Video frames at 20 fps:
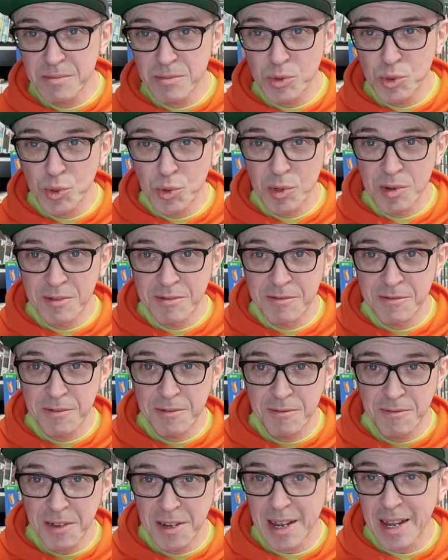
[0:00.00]
sort of
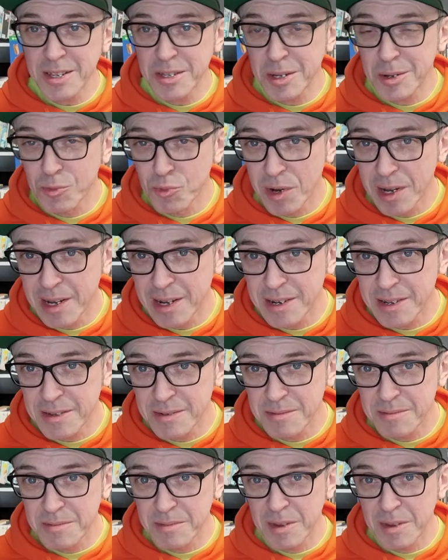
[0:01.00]
fanatic, really.